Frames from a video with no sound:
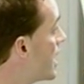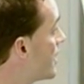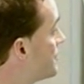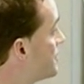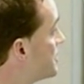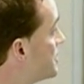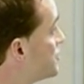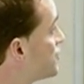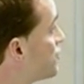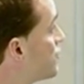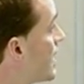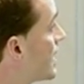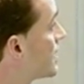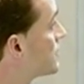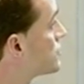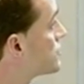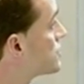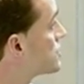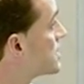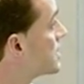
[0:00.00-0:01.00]
these
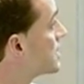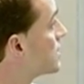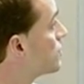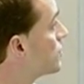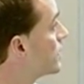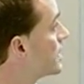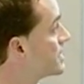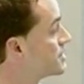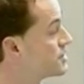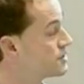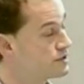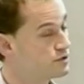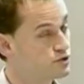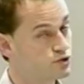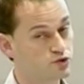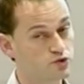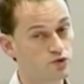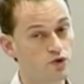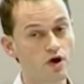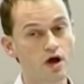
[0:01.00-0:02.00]
factors, in relation
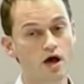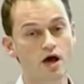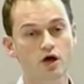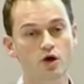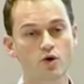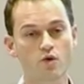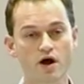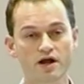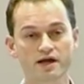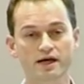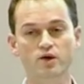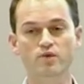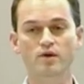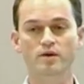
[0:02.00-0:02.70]
to chronic